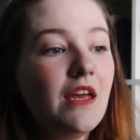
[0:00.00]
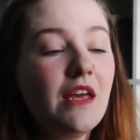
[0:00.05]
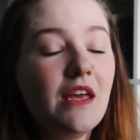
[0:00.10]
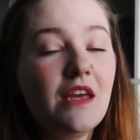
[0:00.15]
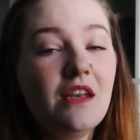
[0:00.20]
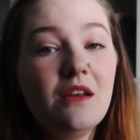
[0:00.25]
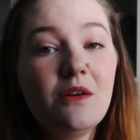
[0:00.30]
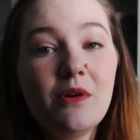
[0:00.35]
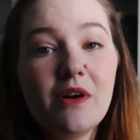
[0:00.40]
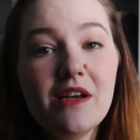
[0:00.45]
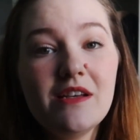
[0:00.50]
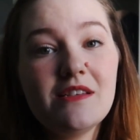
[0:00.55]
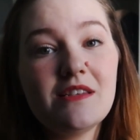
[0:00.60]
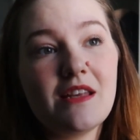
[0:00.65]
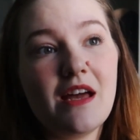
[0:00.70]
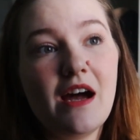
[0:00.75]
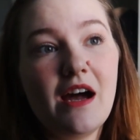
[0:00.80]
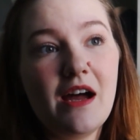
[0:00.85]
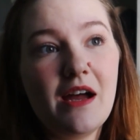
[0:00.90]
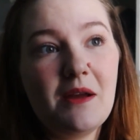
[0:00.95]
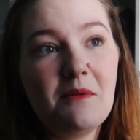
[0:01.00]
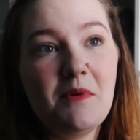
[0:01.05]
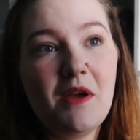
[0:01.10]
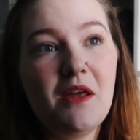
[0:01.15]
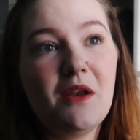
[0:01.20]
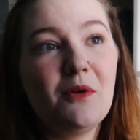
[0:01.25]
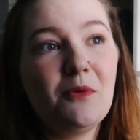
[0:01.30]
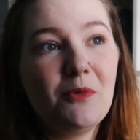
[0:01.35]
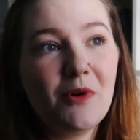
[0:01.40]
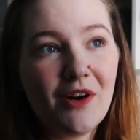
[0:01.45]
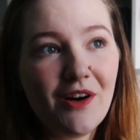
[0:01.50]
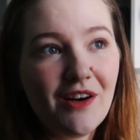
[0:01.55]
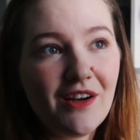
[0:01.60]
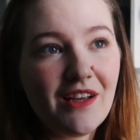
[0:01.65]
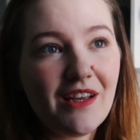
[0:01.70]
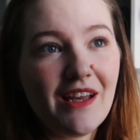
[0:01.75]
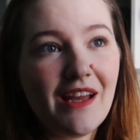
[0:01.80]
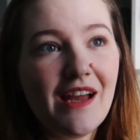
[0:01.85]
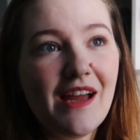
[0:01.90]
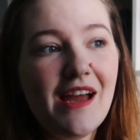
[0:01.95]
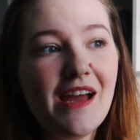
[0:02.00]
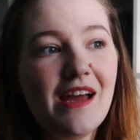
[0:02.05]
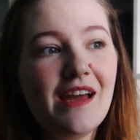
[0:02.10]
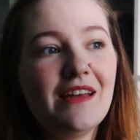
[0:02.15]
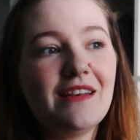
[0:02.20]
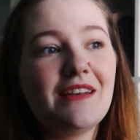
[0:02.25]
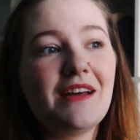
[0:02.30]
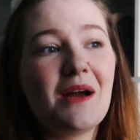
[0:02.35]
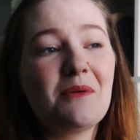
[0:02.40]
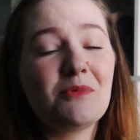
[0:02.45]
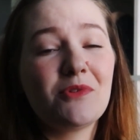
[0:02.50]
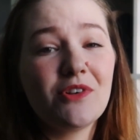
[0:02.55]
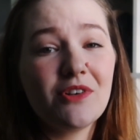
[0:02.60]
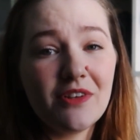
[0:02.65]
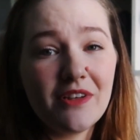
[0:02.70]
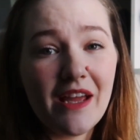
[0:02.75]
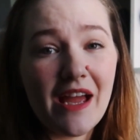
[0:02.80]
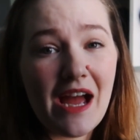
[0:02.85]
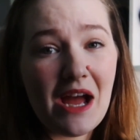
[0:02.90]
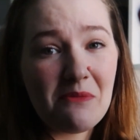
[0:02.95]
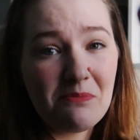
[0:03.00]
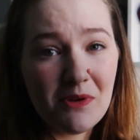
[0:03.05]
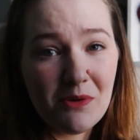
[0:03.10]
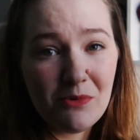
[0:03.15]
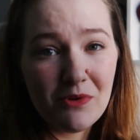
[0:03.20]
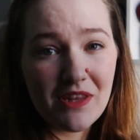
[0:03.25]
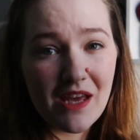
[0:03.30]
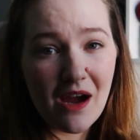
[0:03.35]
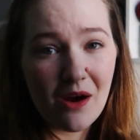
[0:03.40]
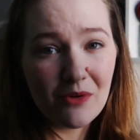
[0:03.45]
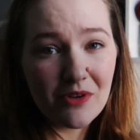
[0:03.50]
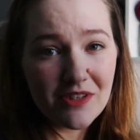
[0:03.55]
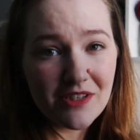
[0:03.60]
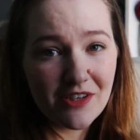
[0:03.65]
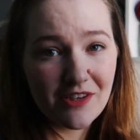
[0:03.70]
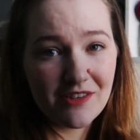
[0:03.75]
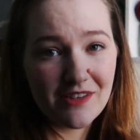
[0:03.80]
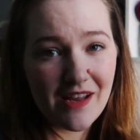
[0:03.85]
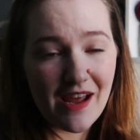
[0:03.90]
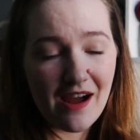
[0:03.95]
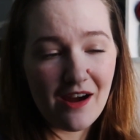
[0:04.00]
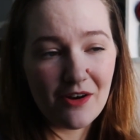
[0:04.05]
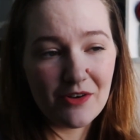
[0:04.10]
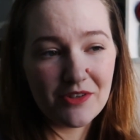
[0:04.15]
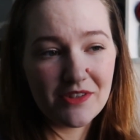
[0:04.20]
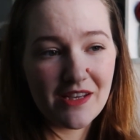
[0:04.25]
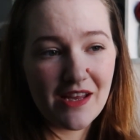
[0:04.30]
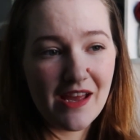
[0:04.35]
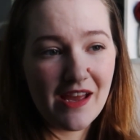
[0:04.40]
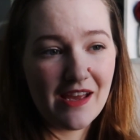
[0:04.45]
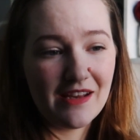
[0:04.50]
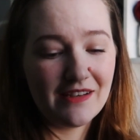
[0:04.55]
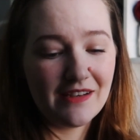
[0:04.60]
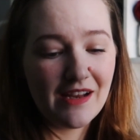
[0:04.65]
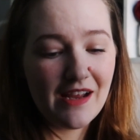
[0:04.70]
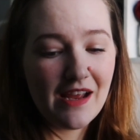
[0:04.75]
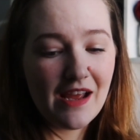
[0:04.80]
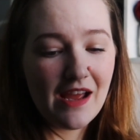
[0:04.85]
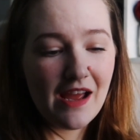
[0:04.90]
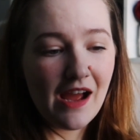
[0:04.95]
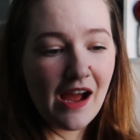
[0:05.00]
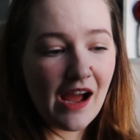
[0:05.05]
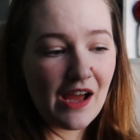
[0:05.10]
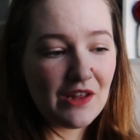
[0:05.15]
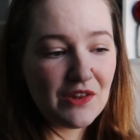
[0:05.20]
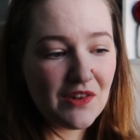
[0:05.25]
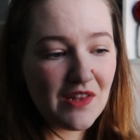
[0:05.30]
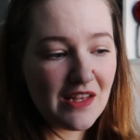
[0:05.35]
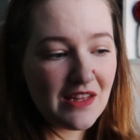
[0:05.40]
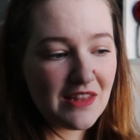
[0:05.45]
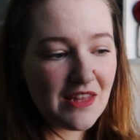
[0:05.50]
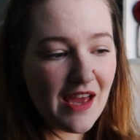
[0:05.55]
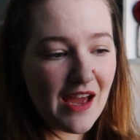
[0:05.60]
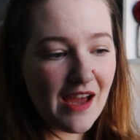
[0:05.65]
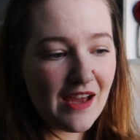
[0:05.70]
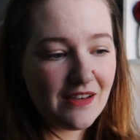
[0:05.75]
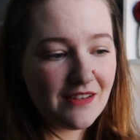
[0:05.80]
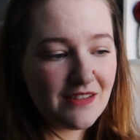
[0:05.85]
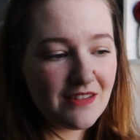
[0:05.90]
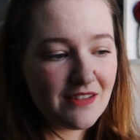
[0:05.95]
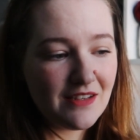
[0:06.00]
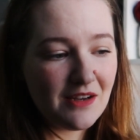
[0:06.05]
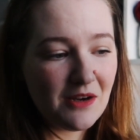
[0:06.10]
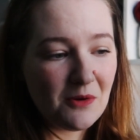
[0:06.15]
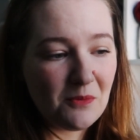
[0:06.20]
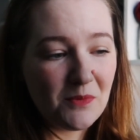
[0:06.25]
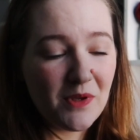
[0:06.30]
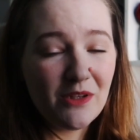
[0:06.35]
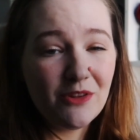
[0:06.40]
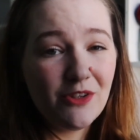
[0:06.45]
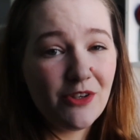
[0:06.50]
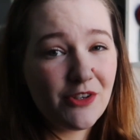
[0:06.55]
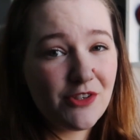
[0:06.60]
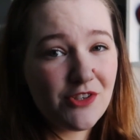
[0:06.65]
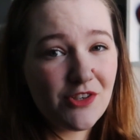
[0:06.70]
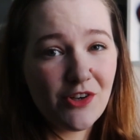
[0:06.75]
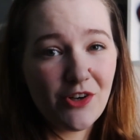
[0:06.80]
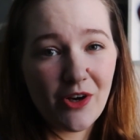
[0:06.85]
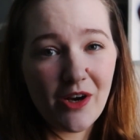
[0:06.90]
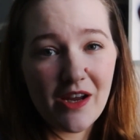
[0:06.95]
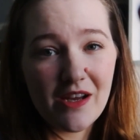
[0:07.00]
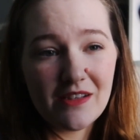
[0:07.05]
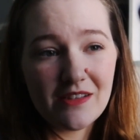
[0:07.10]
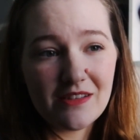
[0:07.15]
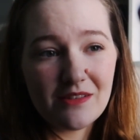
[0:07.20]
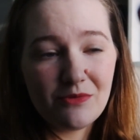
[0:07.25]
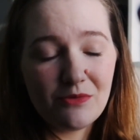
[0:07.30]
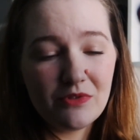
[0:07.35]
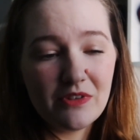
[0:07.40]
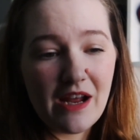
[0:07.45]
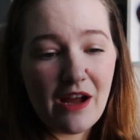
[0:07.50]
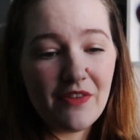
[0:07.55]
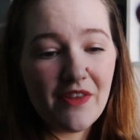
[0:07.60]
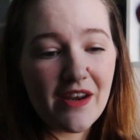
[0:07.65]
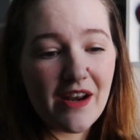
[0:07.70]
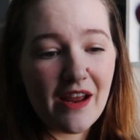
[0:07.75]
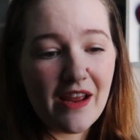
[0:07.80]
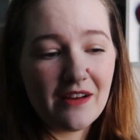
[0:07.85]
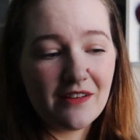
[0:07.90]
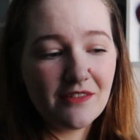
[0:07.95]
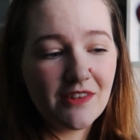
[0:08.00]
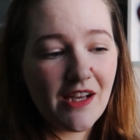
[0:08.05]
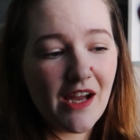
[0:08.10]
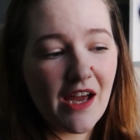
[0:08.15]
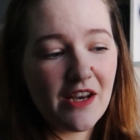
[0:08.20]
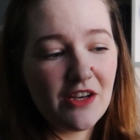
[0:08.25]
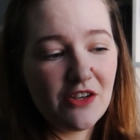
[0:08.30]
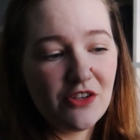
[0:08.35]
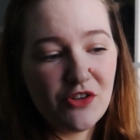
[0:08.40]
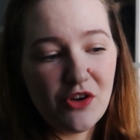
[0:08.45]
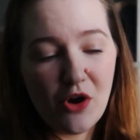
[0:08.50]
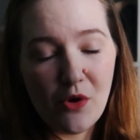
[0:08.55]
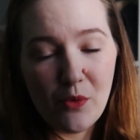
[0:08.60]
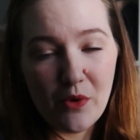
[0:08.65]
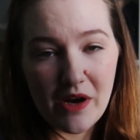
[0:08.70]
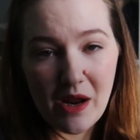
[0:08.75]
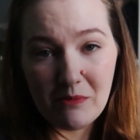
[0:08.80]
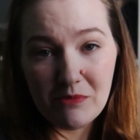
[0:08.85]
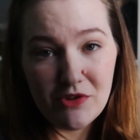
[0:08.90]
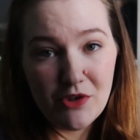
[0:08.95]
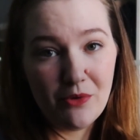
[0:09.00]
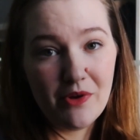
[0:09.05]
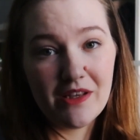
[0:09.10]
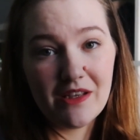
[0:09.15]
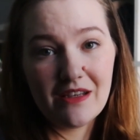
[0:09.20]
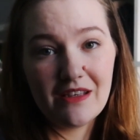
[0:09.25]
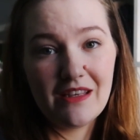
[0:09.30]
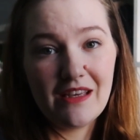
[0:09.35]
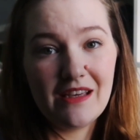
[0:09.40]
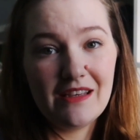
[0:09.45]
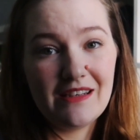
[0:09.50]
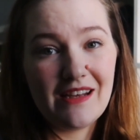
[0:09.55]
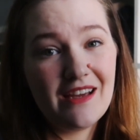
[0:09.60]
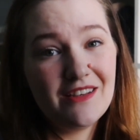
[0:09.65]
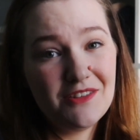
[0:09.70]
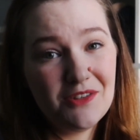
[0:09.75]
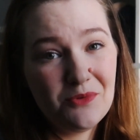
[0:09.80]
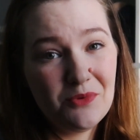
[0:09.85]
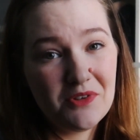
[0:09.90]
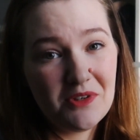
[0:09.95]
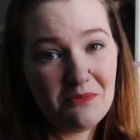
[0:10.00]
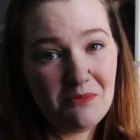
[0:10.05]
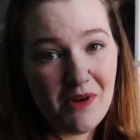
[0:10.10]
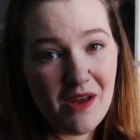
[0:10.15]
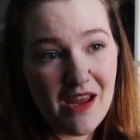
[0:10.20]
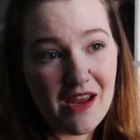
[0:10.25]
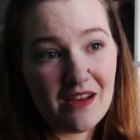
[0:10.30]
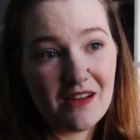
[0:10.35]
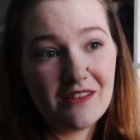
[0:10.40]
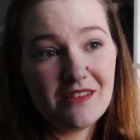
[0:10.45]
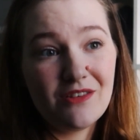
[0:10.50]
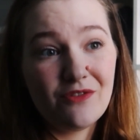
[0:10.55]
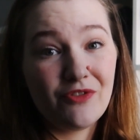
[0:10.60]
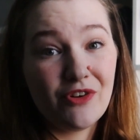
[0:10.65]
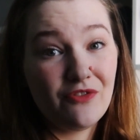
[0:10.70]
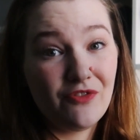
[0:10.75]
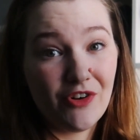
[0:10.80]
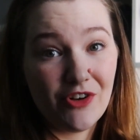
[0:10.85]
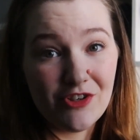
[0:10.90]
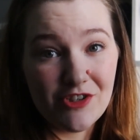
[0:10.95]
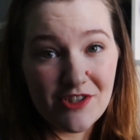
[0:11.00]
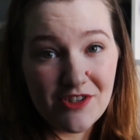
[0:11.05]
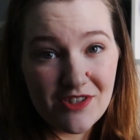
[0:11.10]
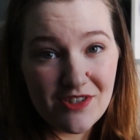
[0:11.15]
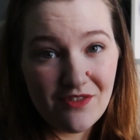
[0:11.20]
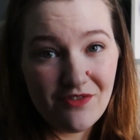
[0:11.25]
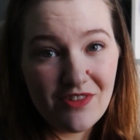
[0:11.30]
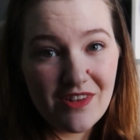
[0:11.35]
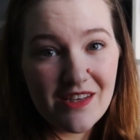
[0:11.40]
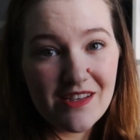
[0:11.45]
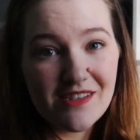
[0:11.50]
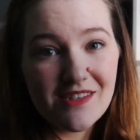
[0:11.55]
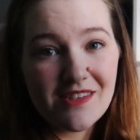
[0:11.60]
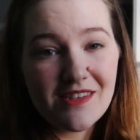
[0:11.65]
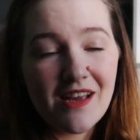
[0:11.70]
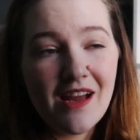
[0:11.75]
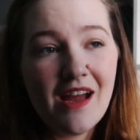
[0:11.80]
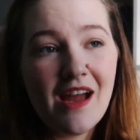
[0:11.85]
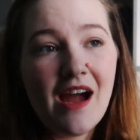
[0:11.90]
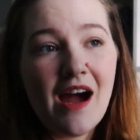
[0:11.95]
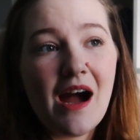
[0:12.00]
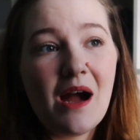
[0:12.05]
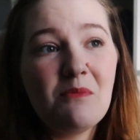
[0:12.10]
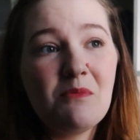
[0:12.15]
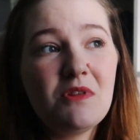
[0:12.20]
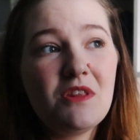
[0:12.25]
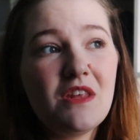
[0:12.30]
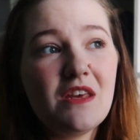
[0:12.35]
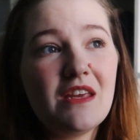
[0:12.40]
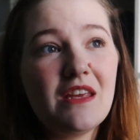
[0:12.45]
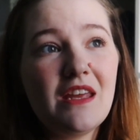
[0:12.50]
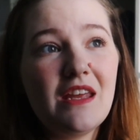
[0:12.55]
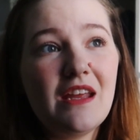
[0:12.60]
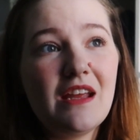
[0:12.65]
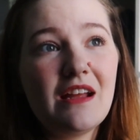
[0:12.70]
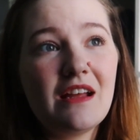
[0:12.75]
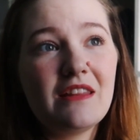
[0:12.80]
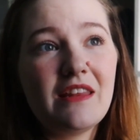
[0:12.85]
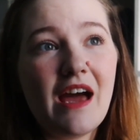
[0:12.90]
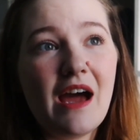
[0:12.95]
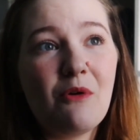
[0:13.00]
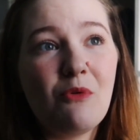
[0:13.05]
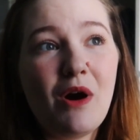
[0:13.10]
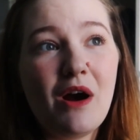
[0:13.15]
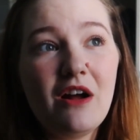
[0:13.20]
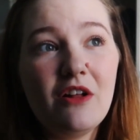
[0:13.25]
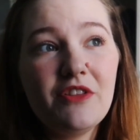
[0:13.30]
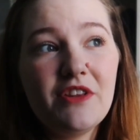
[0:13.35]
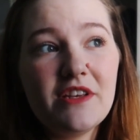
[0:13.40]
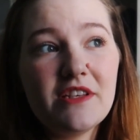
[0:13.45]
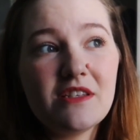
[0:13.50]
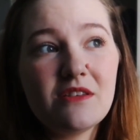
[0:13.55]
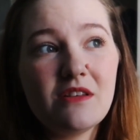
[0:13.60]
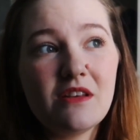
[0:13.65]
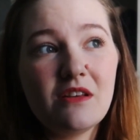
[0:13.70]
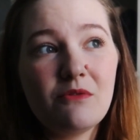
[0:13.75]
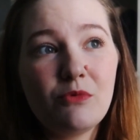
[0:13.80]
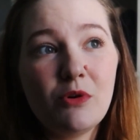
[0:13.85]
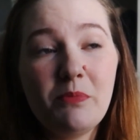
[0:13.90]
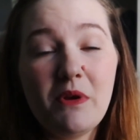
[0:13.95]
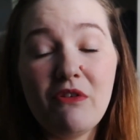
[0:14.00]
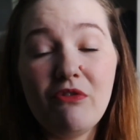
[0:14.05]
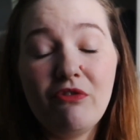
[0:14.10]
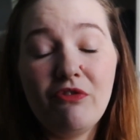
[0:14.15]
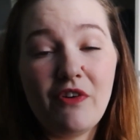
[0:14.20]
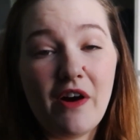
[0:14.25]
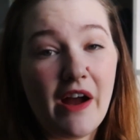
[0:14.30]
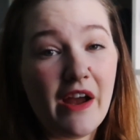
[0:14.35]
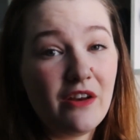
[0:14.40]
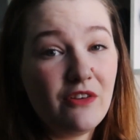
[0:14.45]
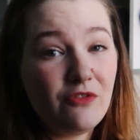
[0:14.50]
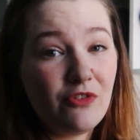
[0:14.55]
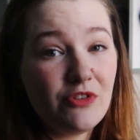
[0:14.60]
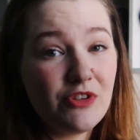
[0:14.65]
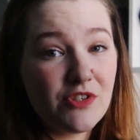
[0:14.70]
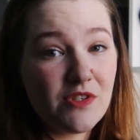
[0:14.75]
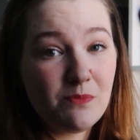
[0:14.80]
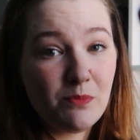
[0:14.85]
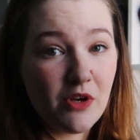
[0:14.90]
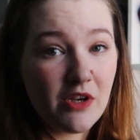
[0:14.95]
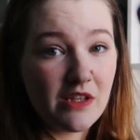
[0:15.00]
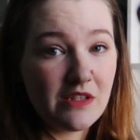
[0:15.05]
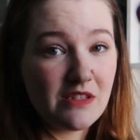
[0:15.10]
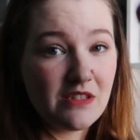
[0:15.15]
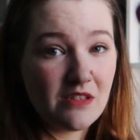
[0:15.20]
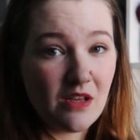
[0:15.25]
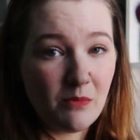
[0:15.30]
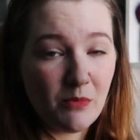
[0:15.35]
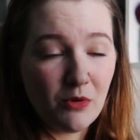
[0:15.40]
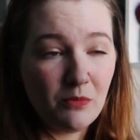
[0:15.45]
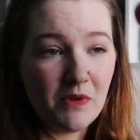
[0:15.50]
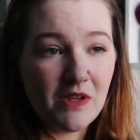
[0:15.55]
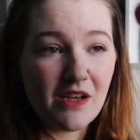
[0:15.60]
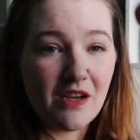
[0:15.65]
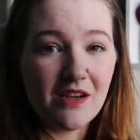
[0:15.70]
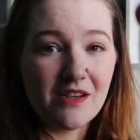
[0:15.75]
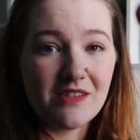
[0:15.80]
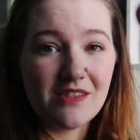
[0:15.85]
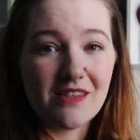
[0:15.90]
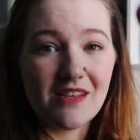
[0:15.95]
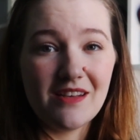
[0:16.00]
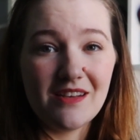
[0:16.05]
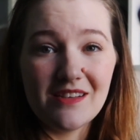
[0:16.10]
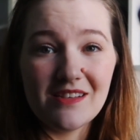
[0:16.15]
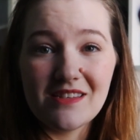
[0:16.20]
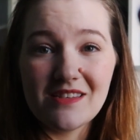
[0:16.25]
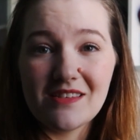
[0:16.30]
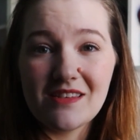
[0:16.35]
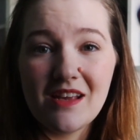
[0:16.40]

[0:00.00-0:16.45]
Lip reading: Anyways, I made it work, and I'm really happy with how it turned out, and I think that it looks great. Now that I kind of know what I'm doing again, I do want to make different versions of this. I'm thinking that while this will be fine for the spring and summer because it is